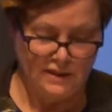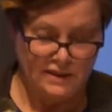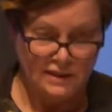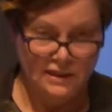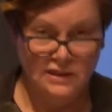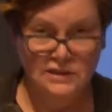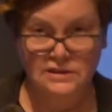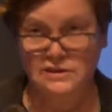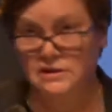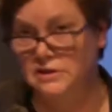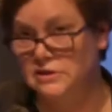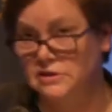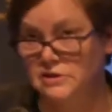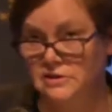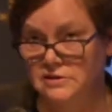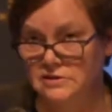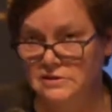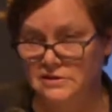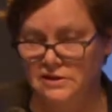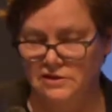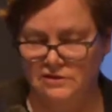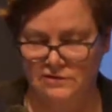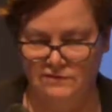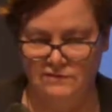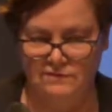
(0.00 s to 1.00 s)
conditions
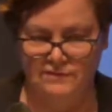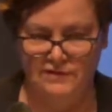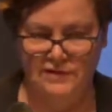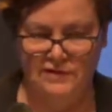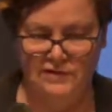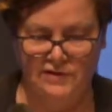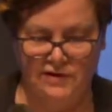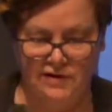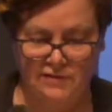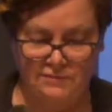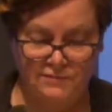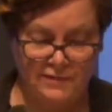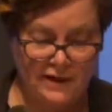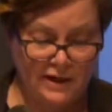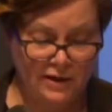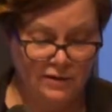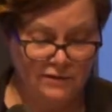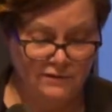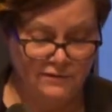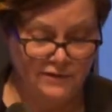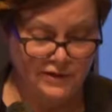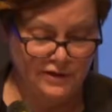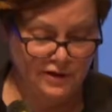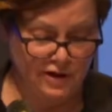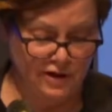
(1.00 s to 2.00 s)
that are very are
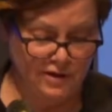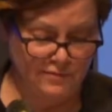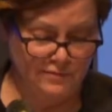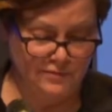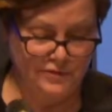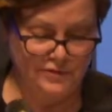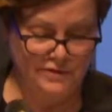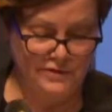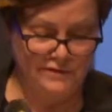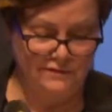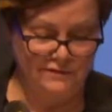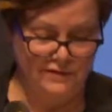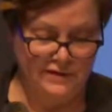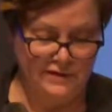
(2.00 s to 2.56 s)
powerfully operative.